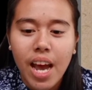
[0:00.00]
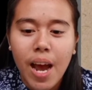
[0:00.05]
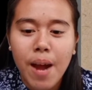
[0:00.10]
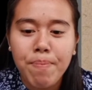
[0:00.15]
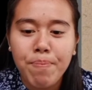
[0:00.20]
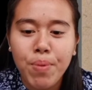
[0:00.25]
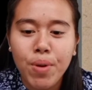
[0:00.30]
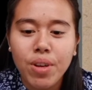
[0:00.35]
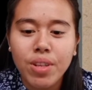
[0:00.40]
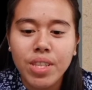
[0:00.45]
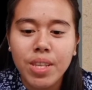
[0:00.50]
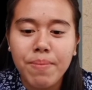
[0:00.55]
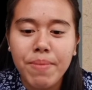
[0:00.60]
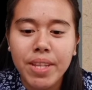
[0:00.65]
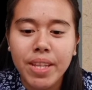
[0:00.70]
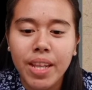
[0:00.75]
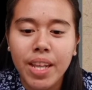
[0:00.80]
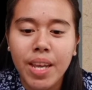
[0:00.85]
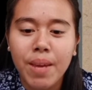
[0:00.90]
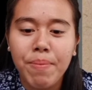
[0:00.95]

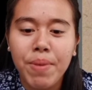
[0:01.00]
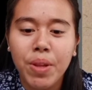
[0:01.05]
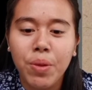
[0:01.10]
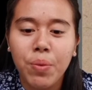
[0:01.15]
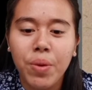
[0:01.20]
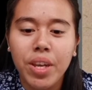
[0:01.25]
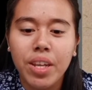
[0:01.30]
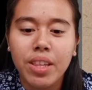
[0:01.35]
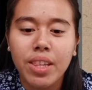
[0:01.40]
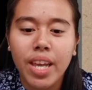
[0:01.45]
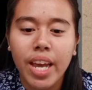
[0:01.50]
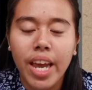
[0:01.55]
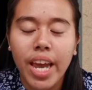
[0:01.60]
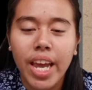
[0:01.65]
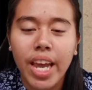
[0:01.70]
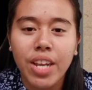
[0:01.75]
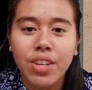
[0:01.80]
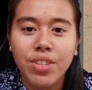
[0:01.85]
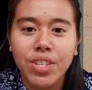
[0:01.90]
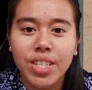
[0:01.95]
approximately between the
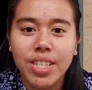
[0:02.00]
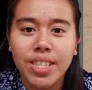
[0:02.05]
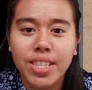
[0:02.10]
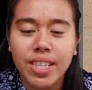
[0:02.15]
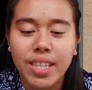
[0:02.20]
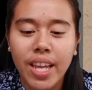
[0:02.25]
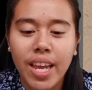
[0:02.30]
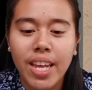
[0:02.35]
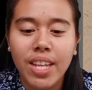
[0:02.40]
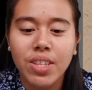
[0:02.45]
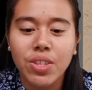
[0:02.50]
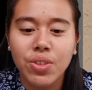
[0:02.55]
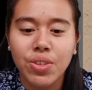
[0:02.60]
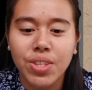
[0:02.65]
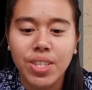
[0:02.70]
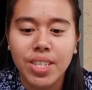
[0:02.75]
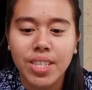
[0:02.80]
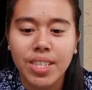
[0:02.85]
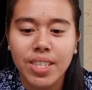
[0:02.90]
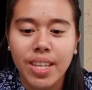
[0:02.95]
ages 10 to
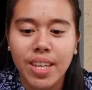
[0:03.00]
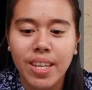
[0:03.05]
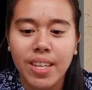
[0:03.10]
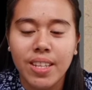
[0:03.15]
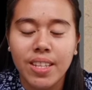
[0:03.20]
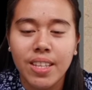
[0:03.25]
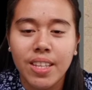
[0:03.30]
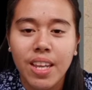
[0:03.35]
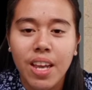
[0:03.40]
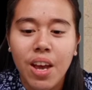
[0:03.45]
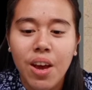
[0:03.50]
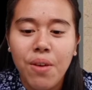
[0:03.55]
16,